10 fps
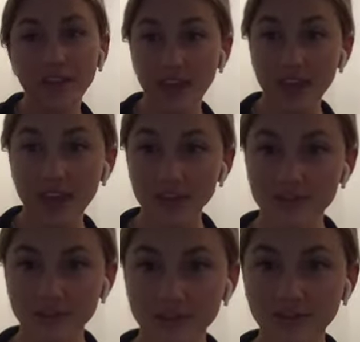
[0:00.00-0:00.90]
we have a
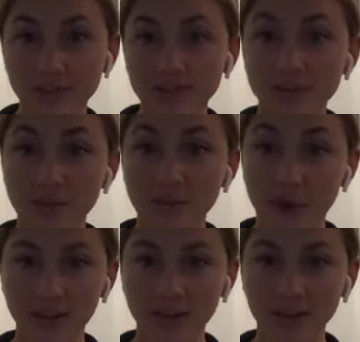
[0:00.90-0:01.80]
king, first of all, so
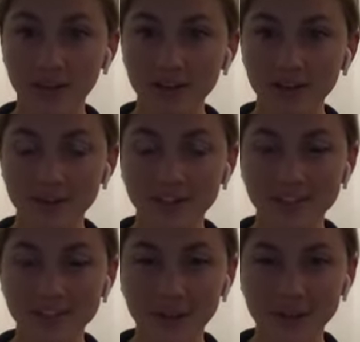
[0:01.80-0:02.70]
there's a monarchy,
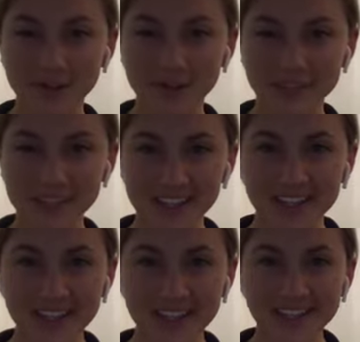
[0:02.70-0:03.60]
which is quite cool.
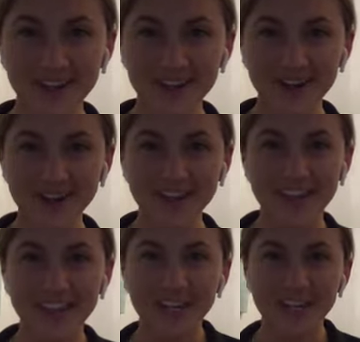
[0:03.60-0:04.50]

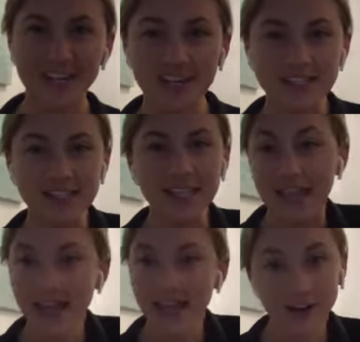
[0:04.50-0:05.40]
So there is a
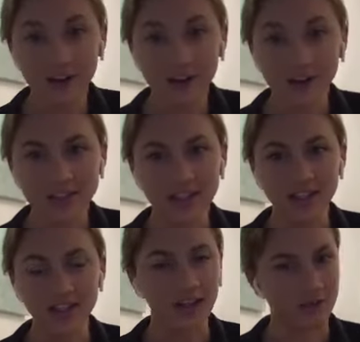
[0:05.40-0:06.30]
King Harald.
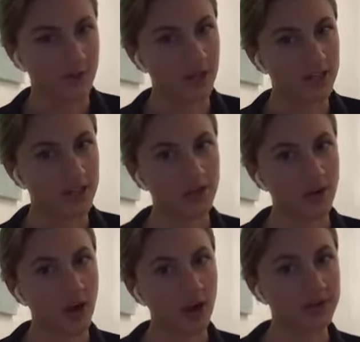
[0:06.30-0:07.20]
He, oh my gosh,
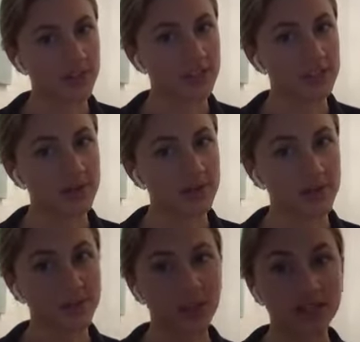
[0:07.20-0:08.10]
I don't know how old he is.
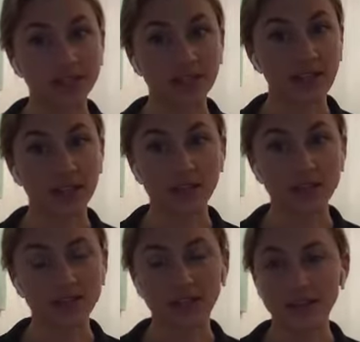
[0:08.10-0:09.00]
He must be in his late
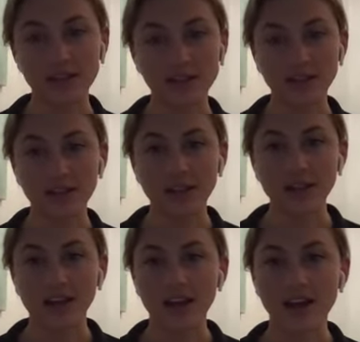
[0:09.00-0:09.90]
80s,
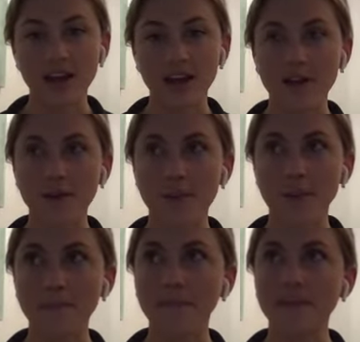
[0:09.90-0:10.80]

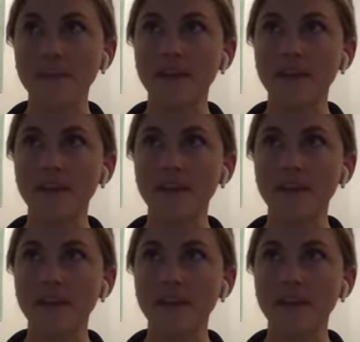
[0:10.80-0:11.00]
90s.